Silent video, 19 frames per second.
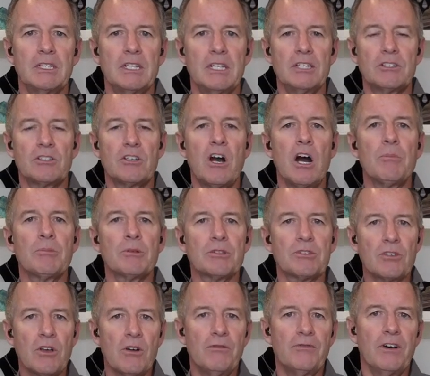It's copper
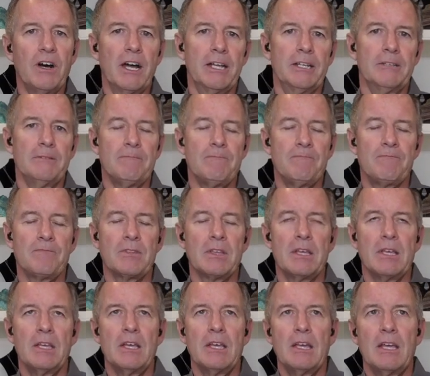sulfide.
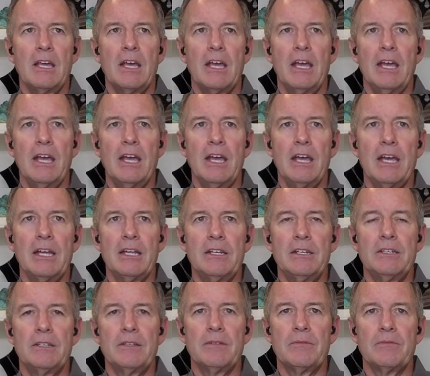
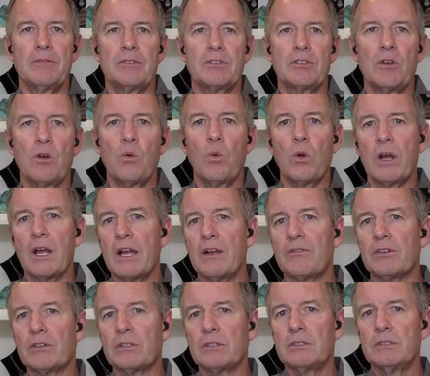And so
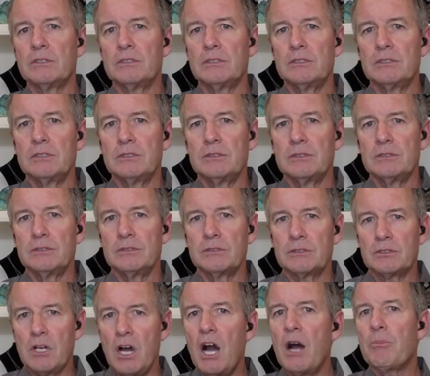wherever
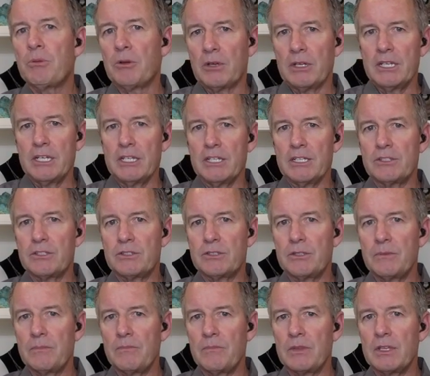copper is
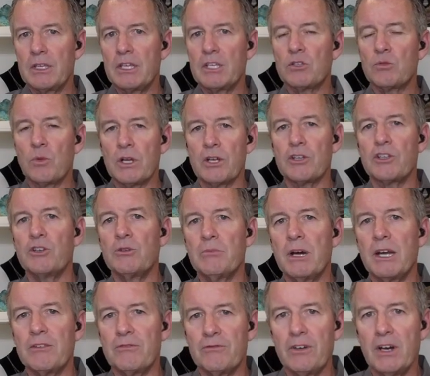where you
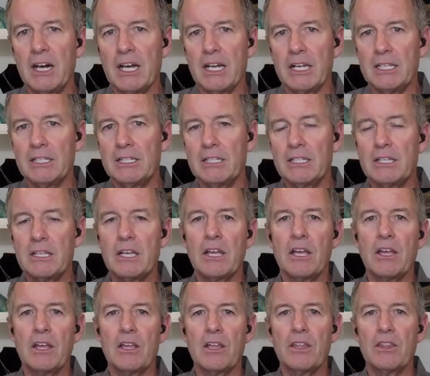might find
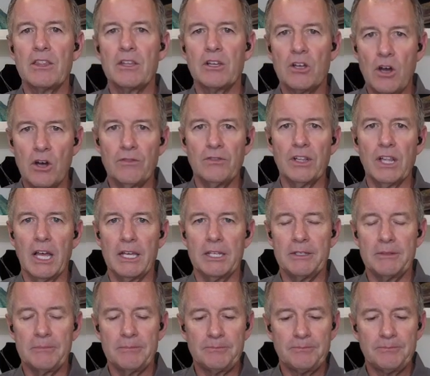the covellite.